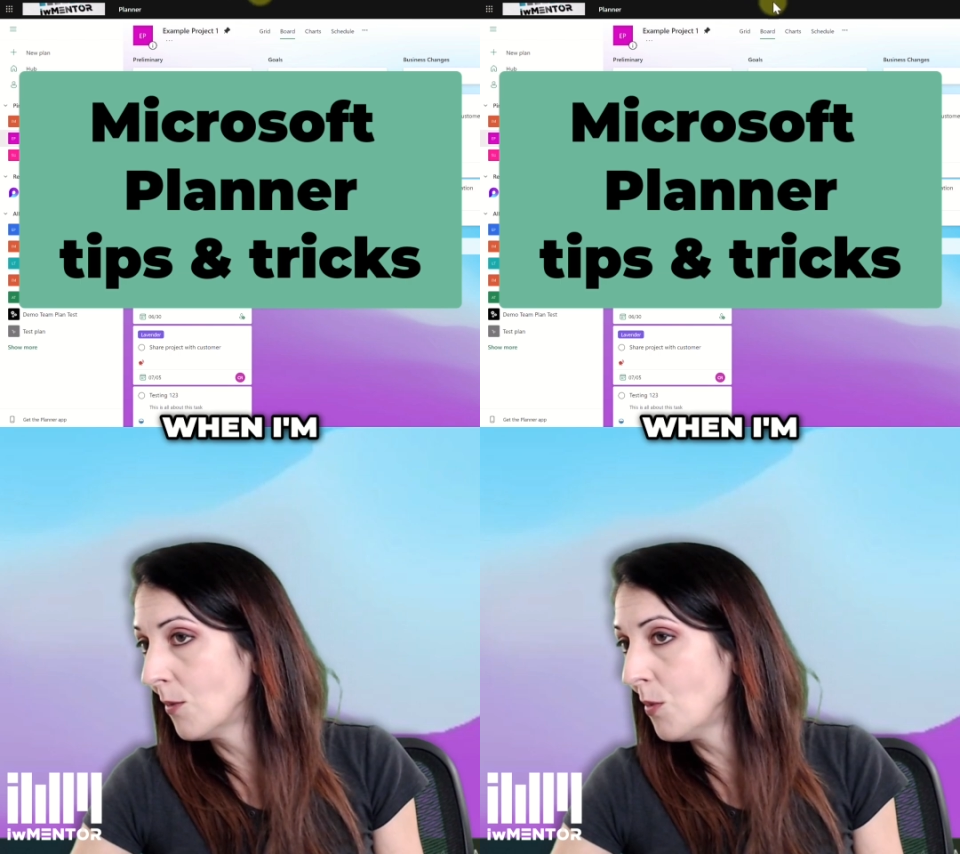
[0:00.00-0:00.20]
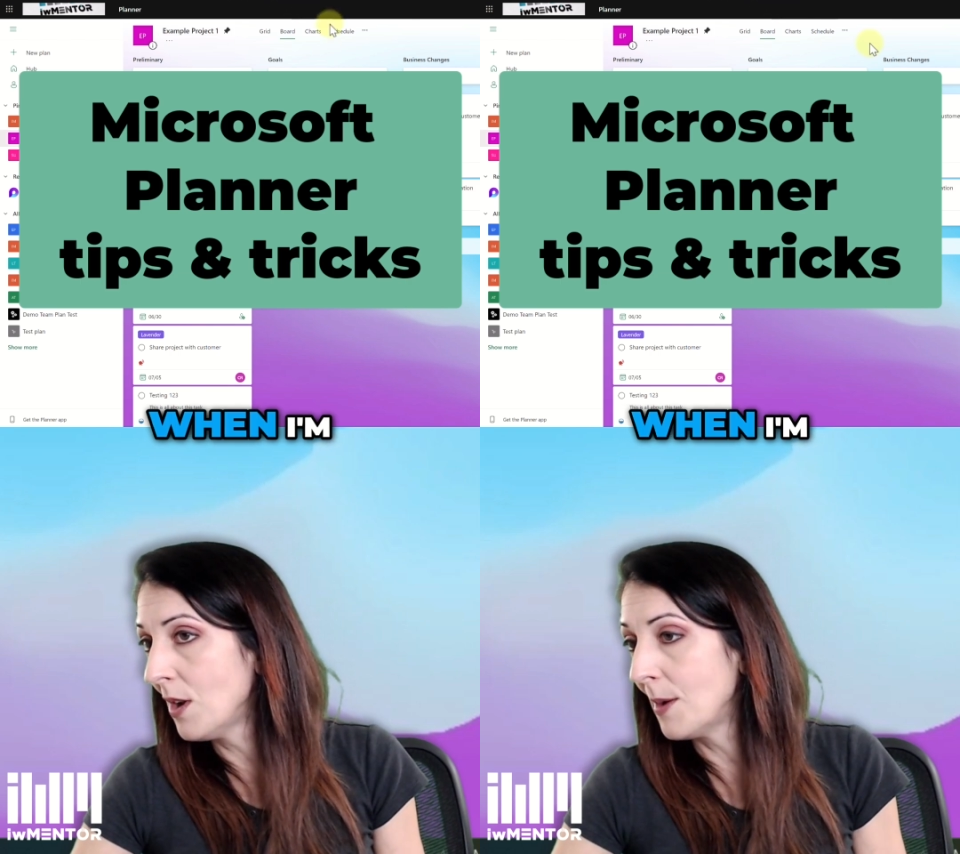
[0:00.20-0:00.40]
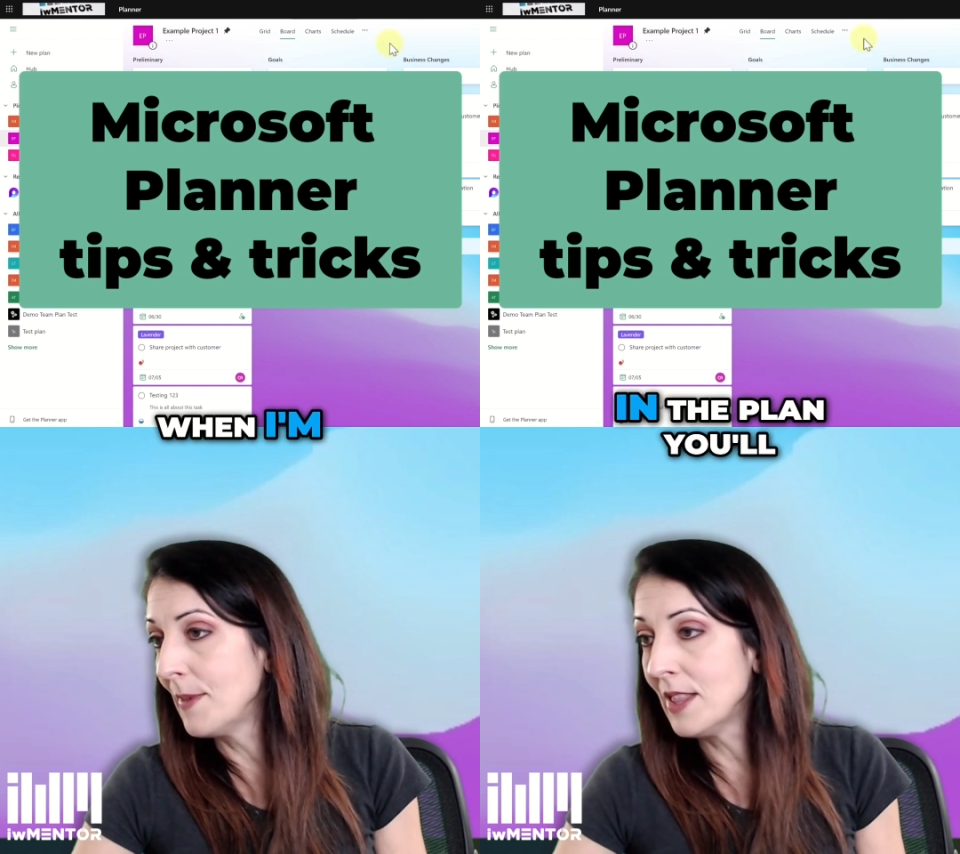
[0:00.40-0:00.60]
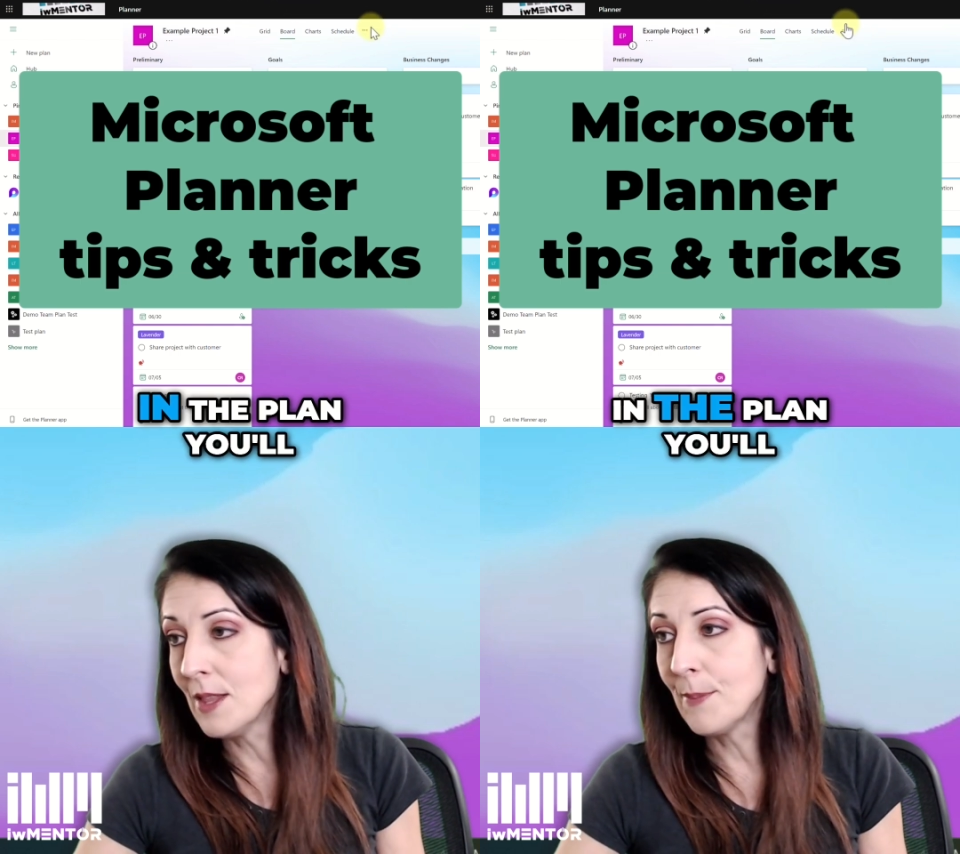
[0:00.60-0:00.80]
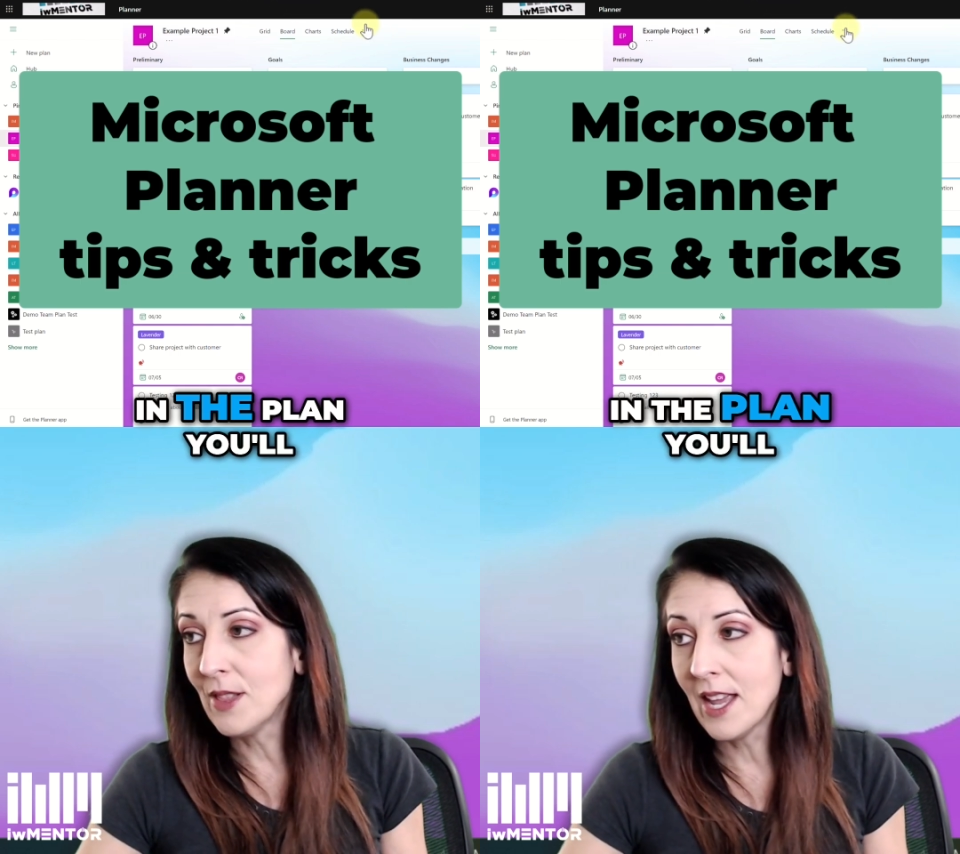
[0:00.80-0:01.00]
when I'm in the
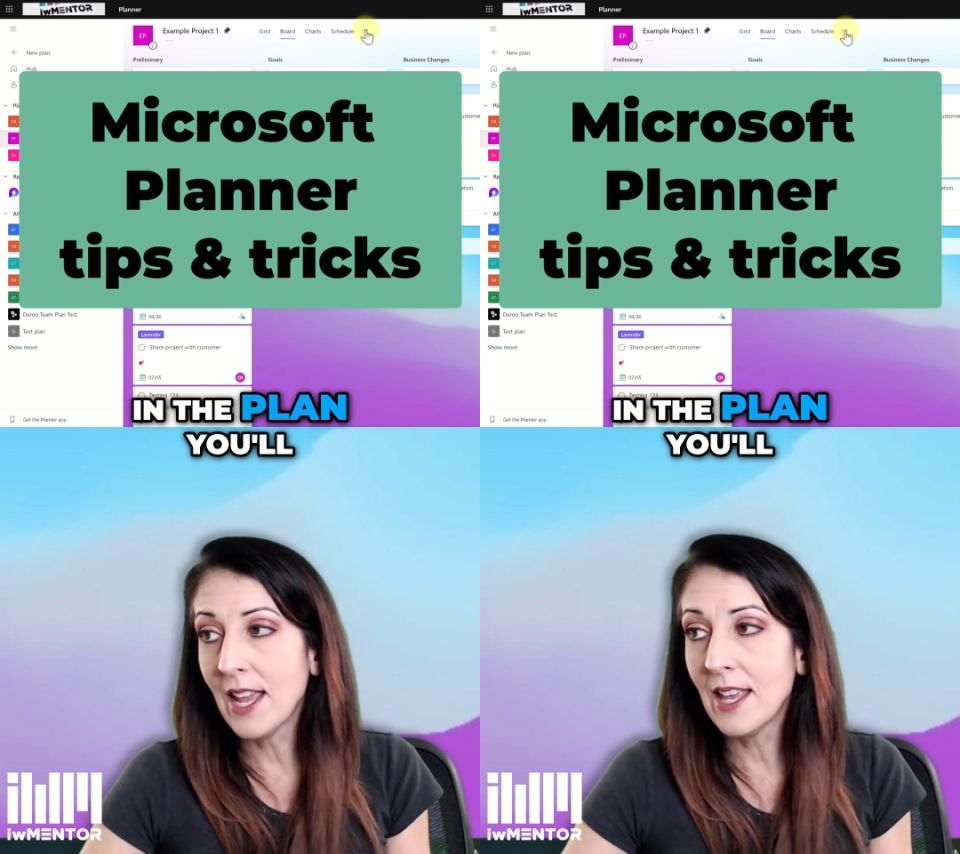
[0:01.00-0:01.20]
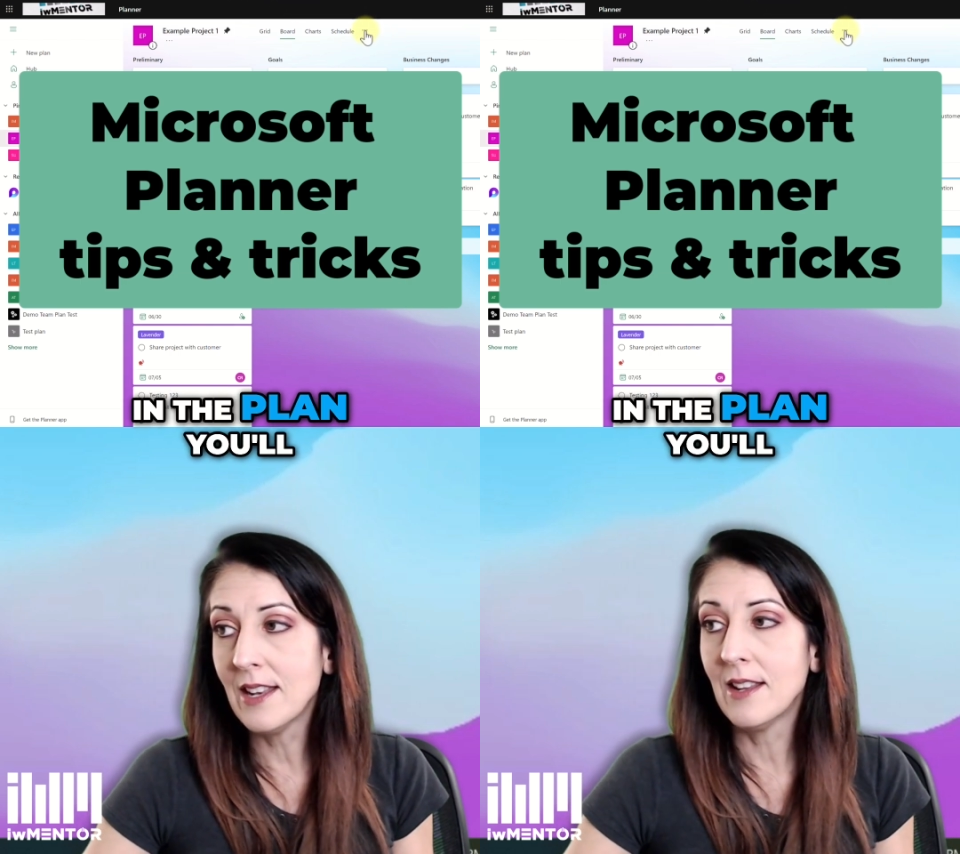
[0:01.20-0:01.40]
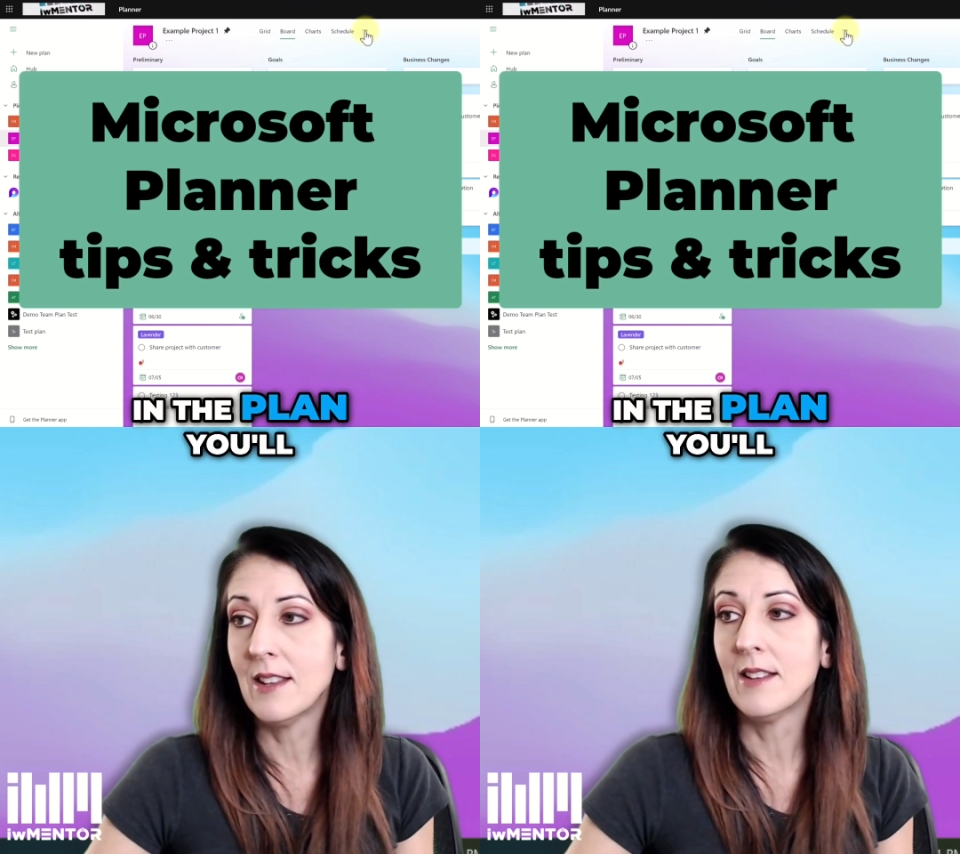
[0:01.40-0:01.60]
plan,